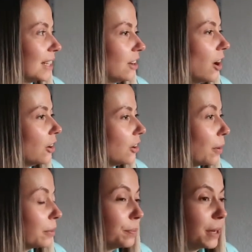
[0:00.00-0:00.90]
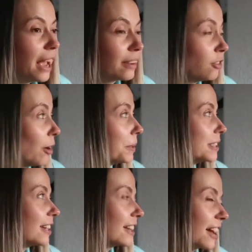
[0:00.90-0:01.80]
No, I would be like
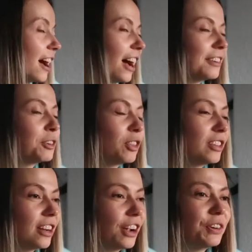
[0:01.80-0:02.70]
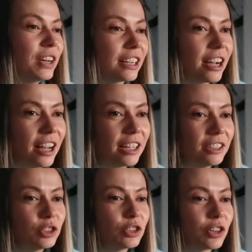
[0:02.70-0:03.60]
vomiting kind, not the diarrhea
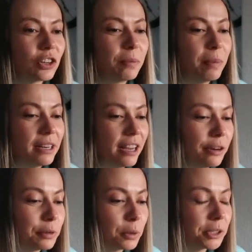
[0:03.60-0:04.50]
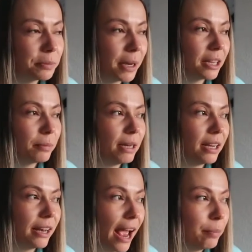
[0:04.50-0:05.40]
kind. So my dad would always make
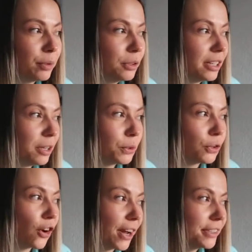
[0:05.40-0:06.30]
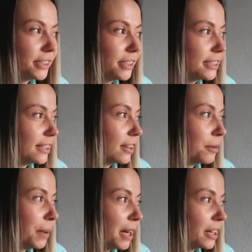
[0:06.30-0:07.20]
me an apple and he would grate it and
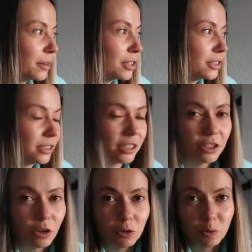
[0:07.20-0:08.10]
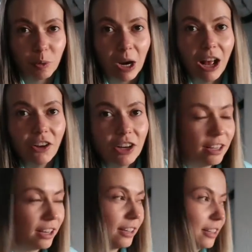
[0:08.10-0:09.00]
then make it until it goes brown.
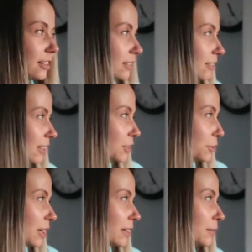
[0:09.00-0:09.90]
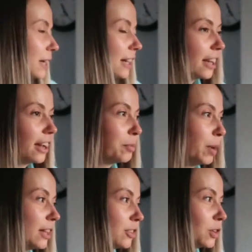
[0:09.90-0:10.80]
And then that's what I would lie in
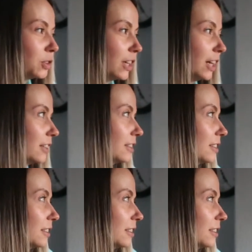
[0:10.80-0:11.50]
bed the whole day.